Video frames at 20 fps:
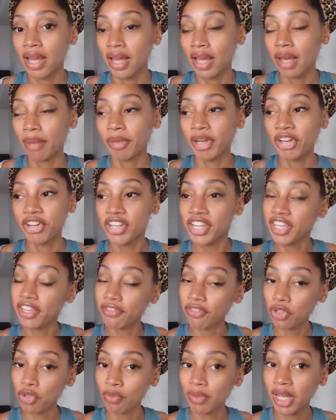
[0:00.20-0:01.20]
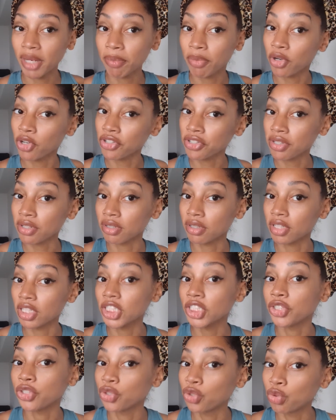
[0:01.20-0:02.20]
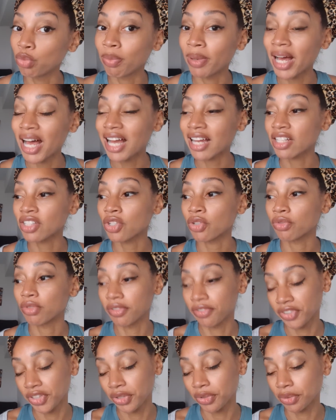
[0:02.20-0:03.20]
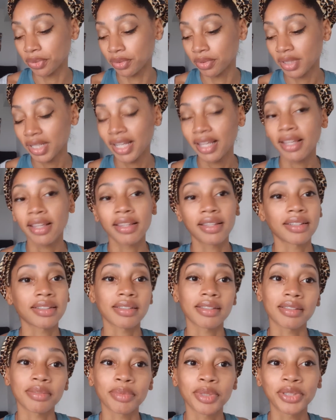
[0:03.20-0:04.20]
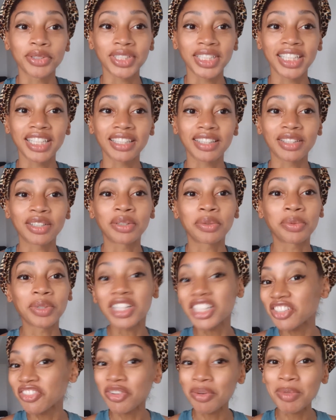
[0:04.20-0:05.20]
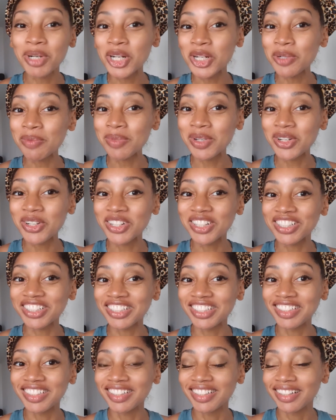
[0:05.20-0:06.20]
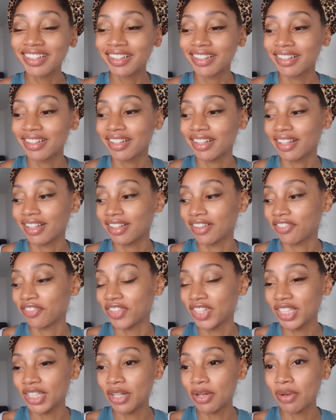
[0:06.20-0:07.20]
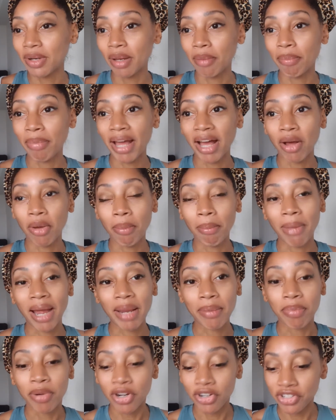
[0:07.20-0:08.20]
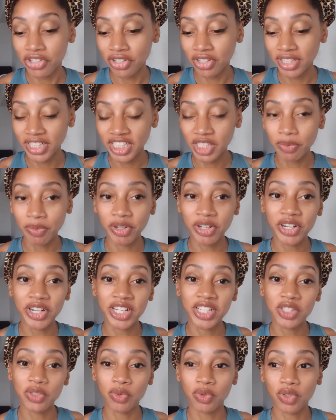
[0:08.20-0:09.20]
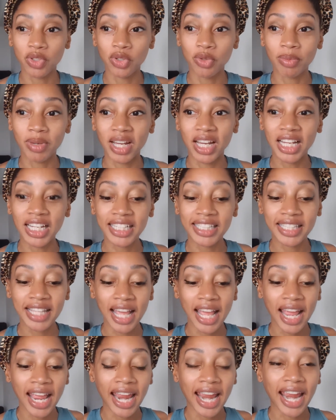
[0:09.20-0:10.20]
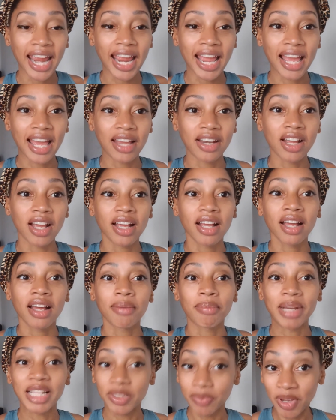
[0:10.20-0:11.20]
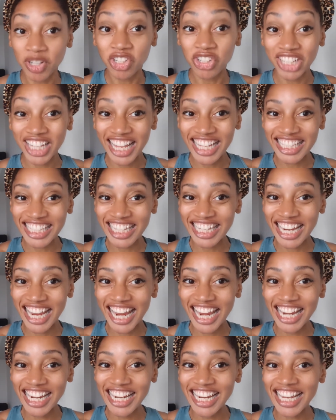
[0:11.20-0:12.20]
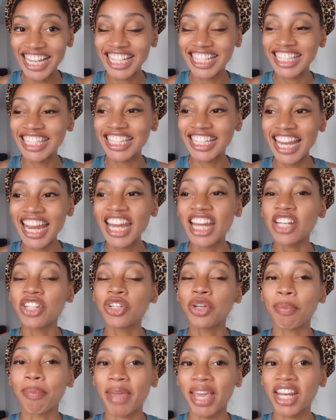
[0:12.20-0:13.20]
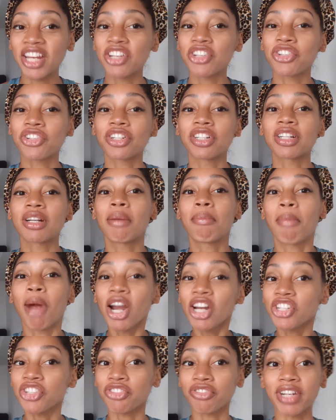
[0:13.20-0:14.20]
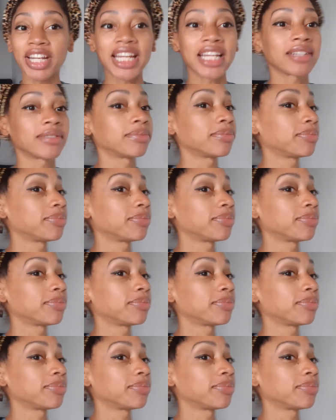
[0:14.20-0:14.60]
I'm here to give you my personal UBOX review. This is Monique, the work from home mogul, a video about my personal experience with UBOX, and my special guest today is Stage Manager Marjorie.